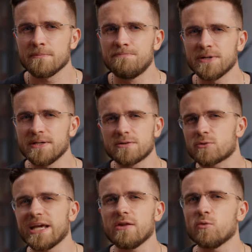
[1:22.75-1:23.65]
but
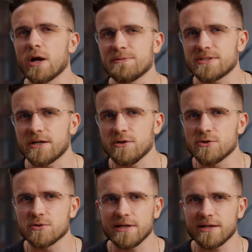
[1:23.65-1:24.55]
creating a website
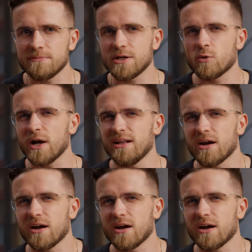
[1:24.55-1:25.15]
usually can be quite